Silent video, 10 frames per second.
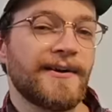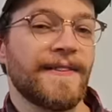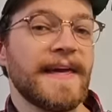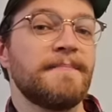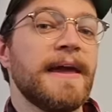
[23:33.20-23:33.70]

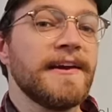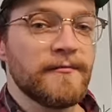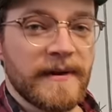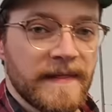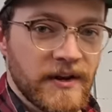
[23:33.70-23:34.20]
they may have
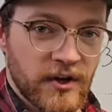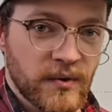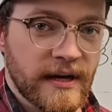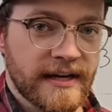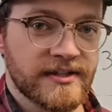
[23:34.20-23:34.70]
been the new
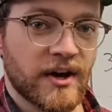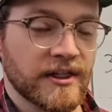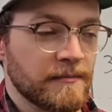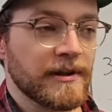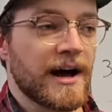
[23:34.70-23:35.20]
kids on
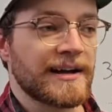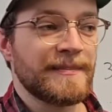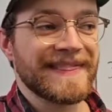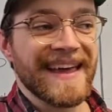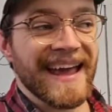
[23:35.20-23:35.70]
the block,
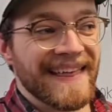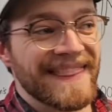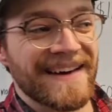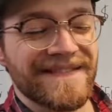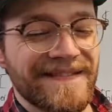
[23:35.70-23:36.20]
but they had
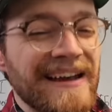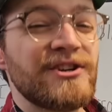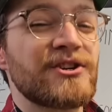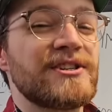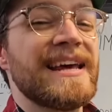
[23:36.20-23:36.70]
that
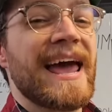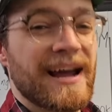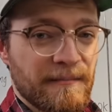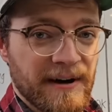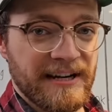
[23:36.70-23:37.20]
venture
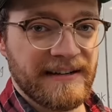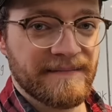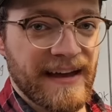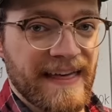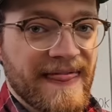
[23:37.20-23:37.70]
tech money.
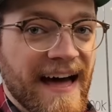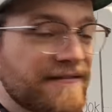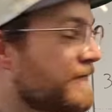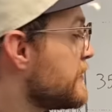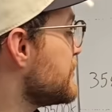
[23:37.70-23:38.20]
And that
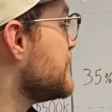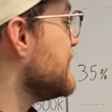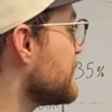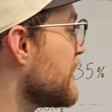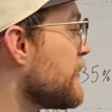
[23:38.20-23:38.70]
first
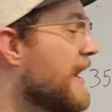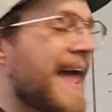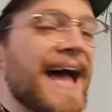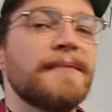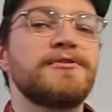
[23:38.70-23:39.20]
year, they went
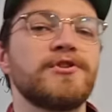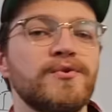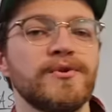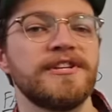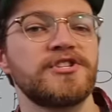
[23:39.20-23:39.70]

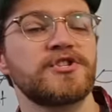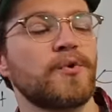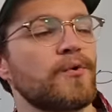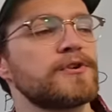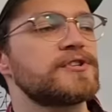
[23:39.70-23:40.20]
absolutely
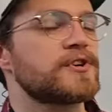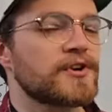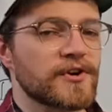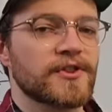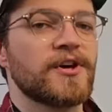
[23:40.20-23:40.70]
scorched
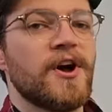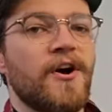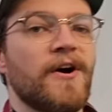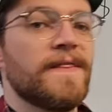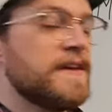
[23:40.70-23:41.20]
earth
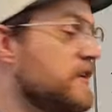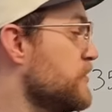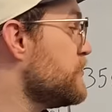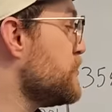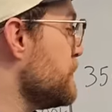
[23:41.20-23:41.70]
on the
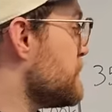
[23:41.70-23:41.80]
YouTube